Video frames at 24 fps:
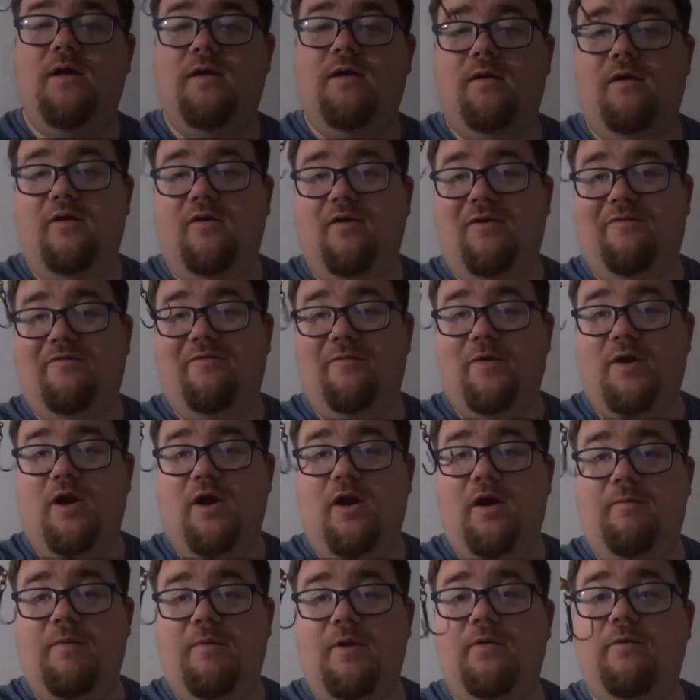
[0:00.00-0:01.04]
I got it from a
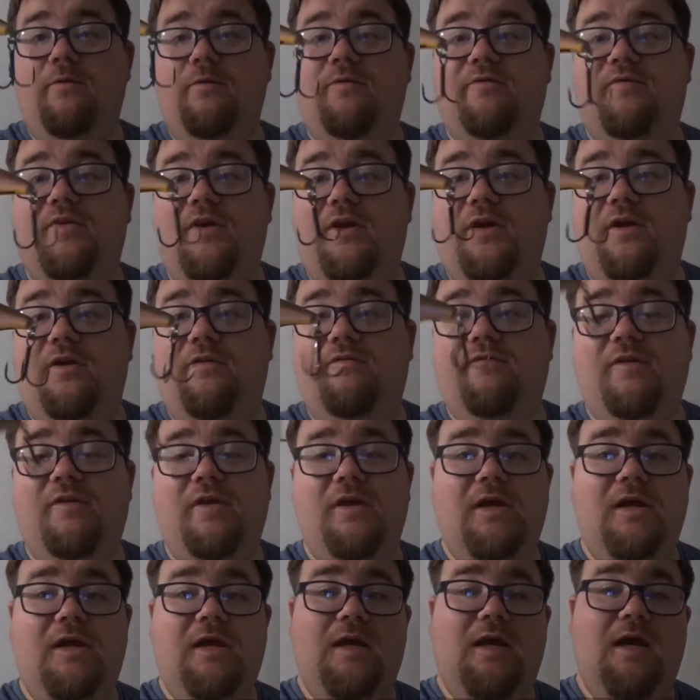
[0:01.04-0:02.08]
car boot, funny enough.
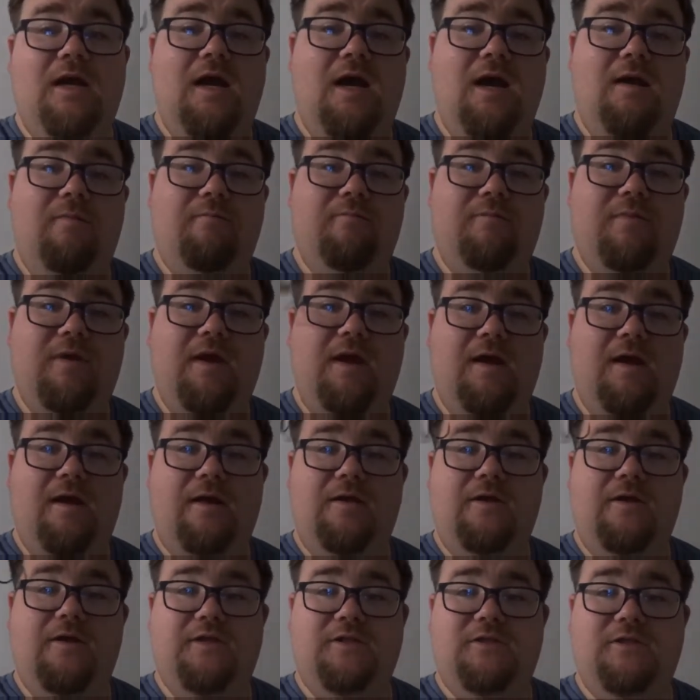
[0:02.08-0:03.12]
Yeah, you
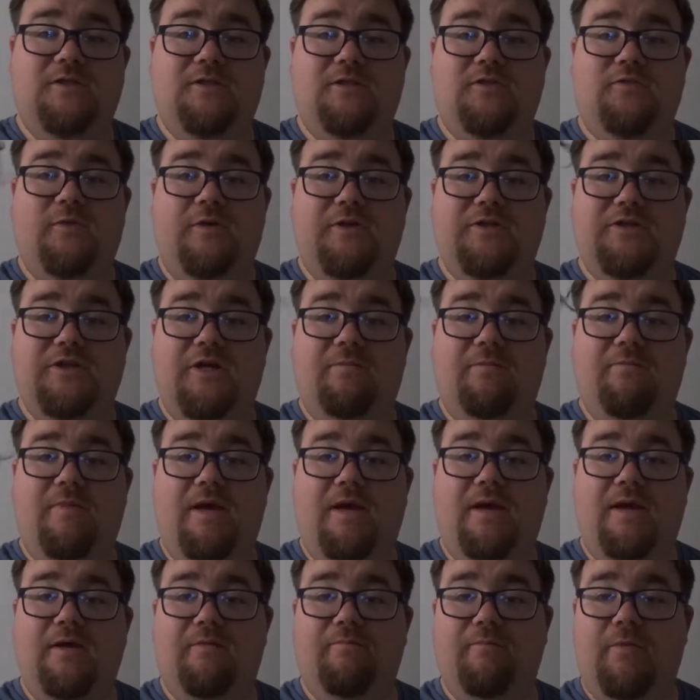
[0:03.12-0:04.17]
just twitch it and
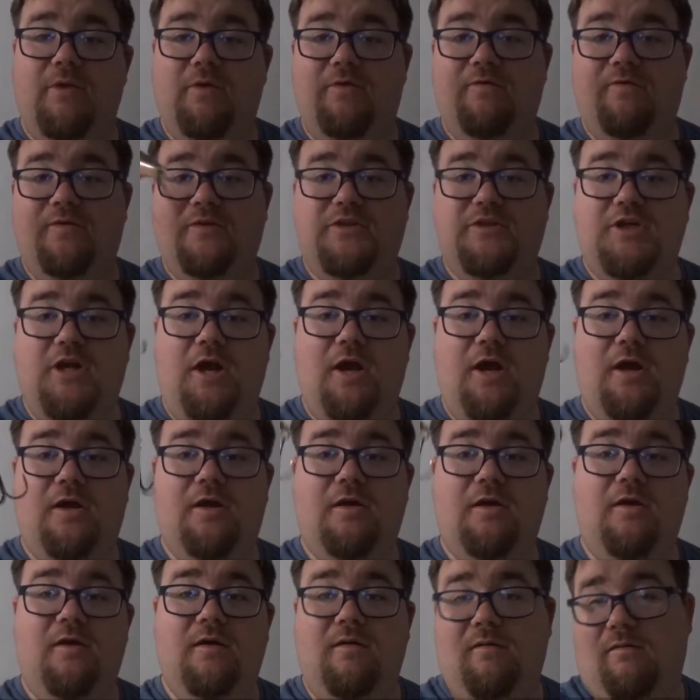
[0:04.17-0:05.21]
make it move and jerk.
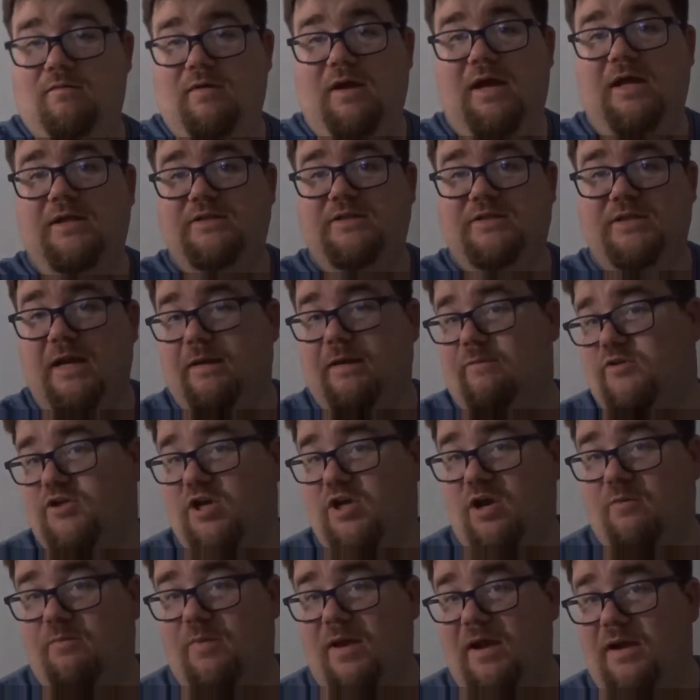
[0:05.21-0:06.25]
hence the name
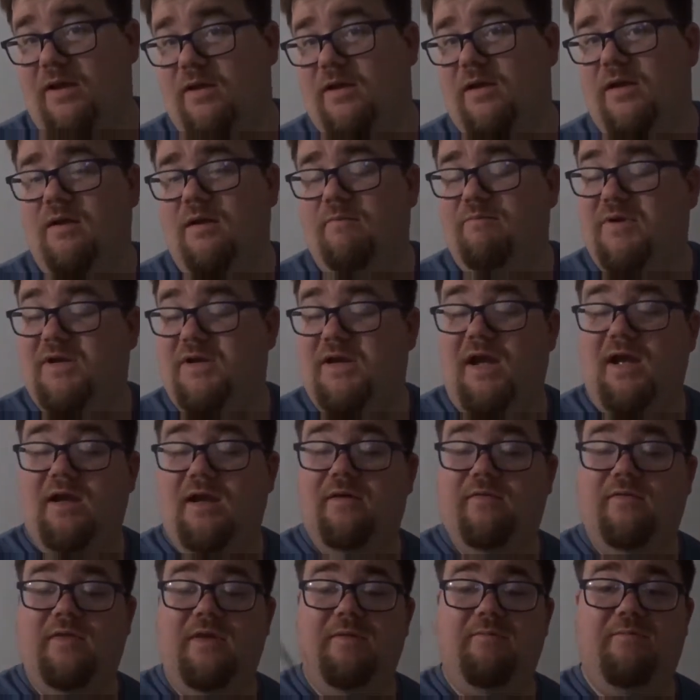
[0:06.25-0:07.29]
jerkbait. But yeah,
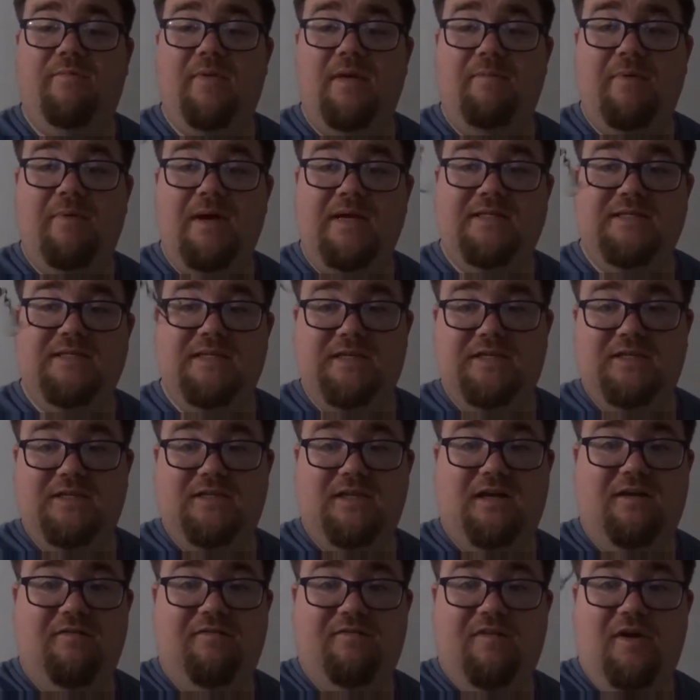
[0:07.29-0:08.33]
they're basically just
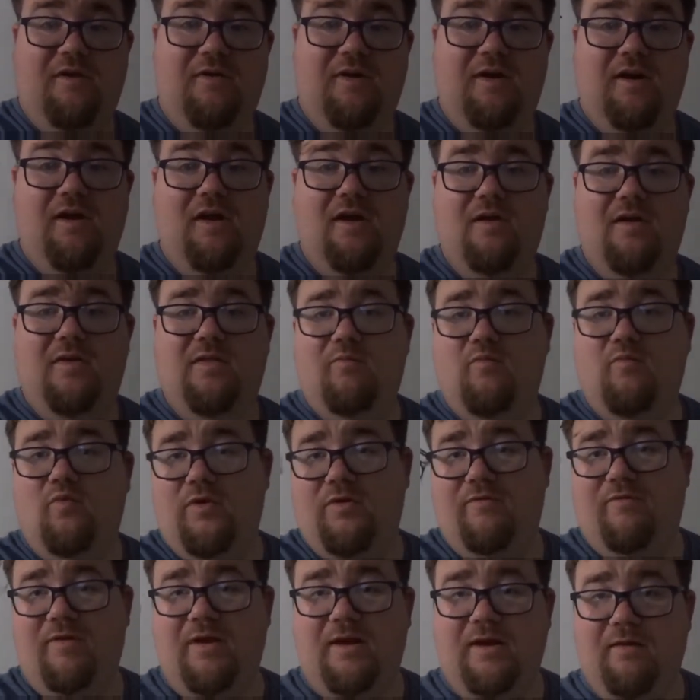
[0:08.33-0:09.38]
like a floating lure. The more you
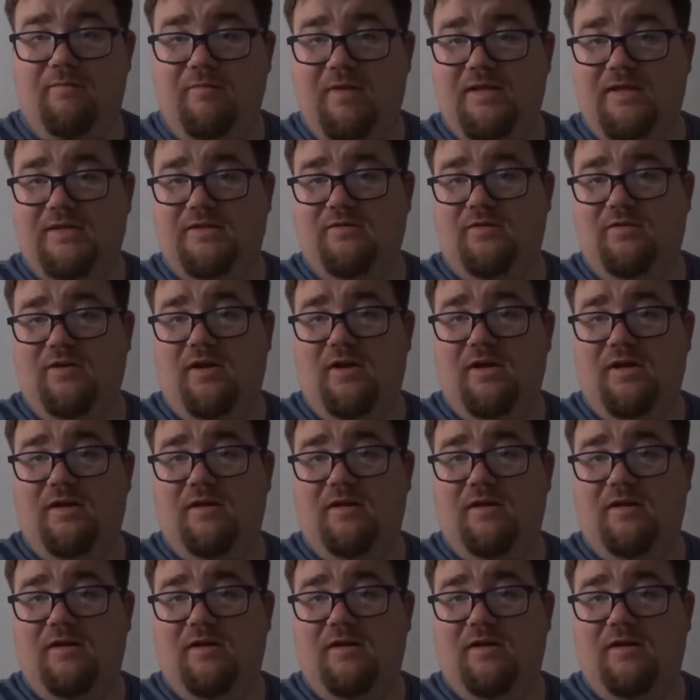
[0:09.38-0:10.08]
reel them, they sort of like